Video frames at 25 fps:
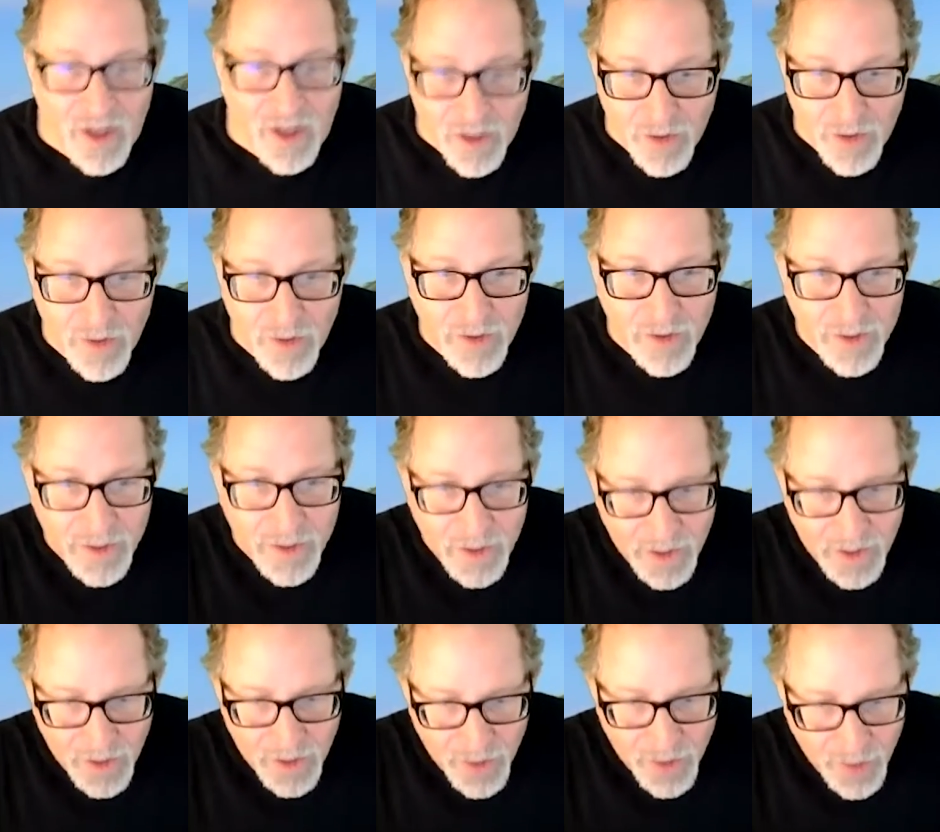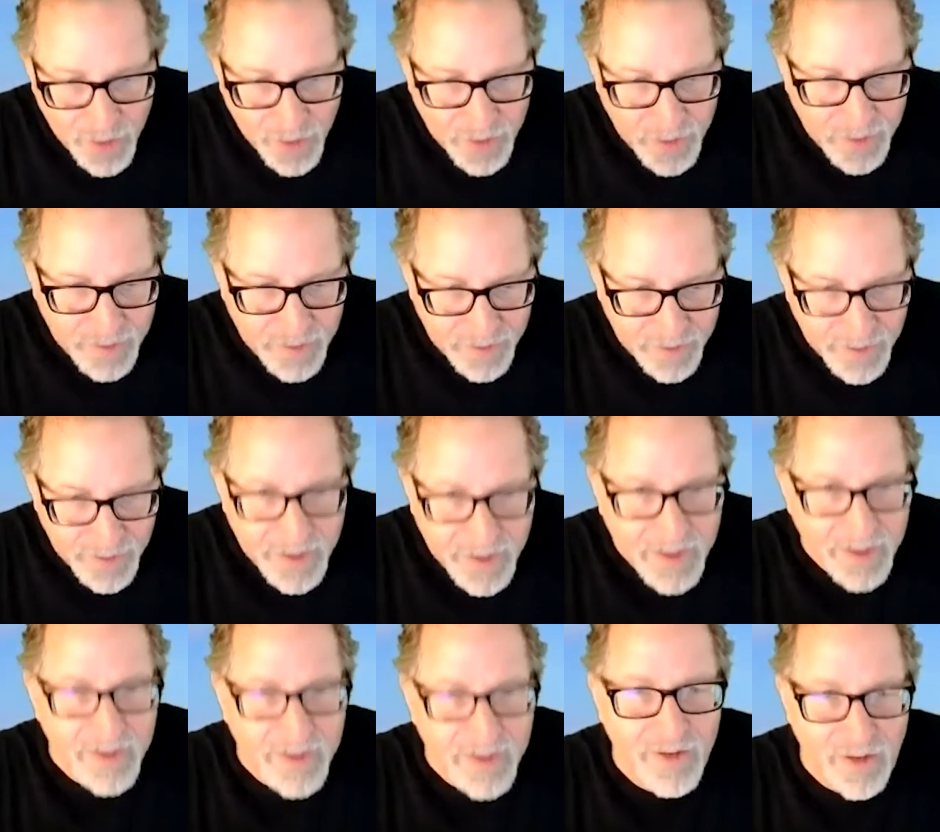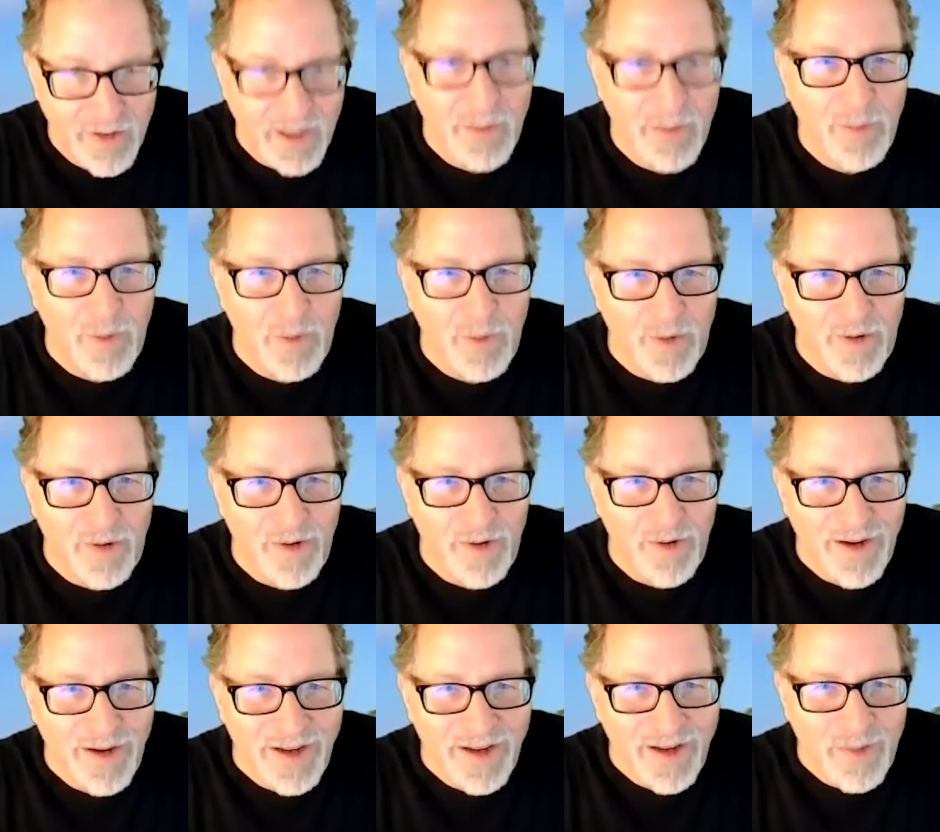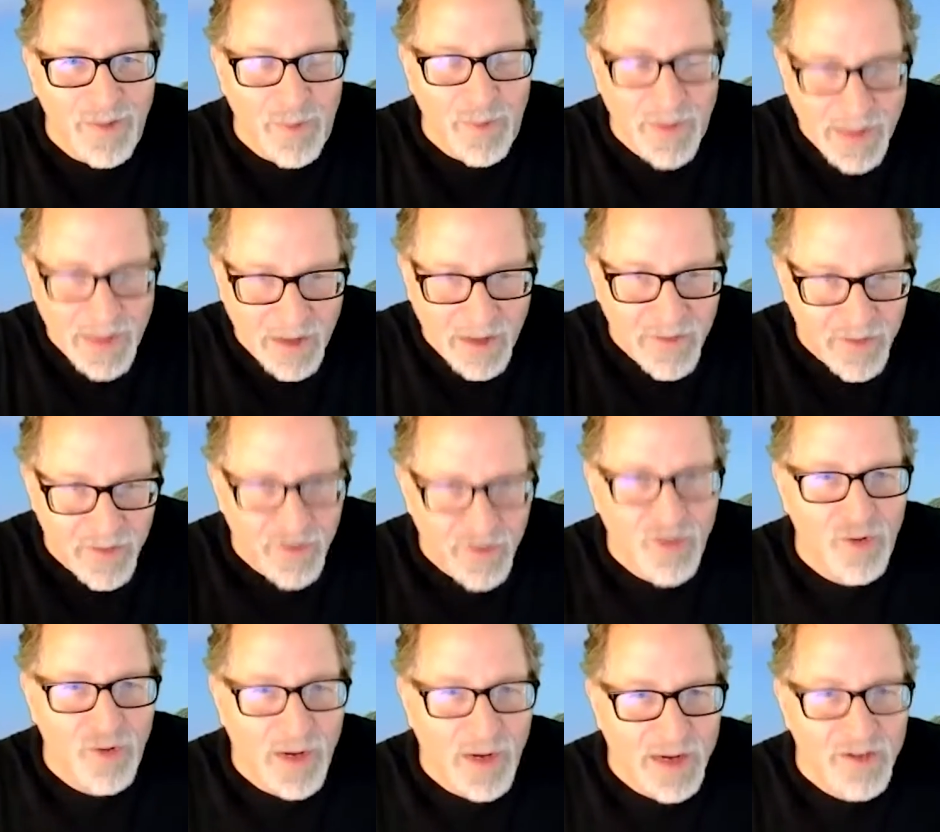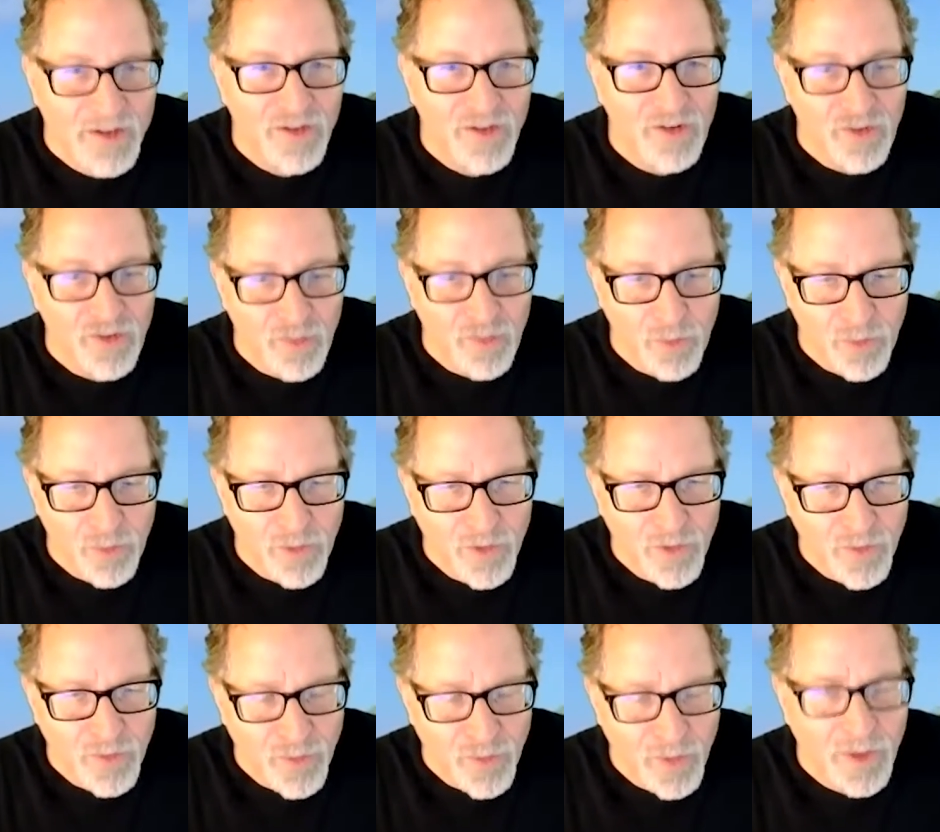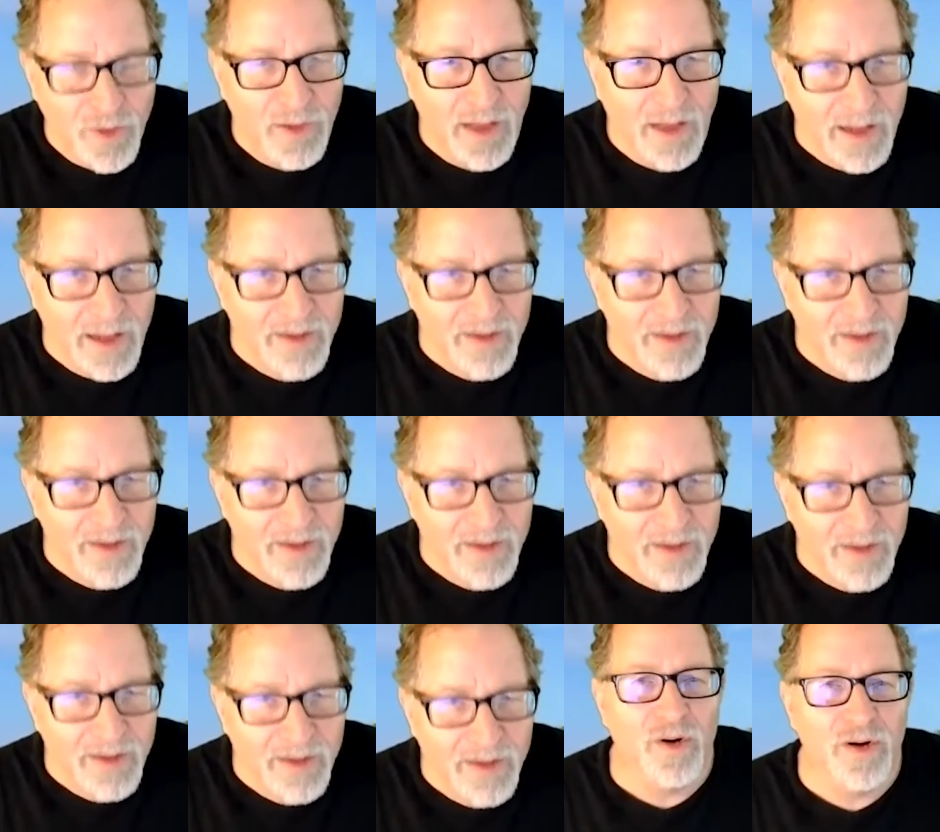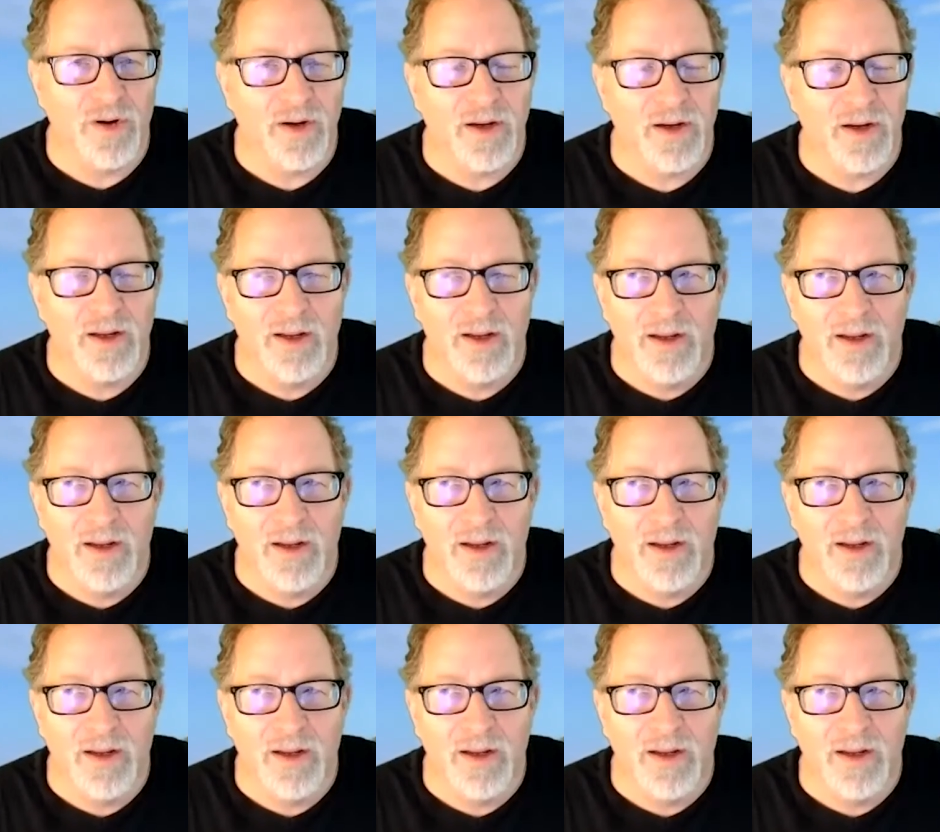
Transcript: You can you can dig in deeper without distractions, which for a lot of types of work,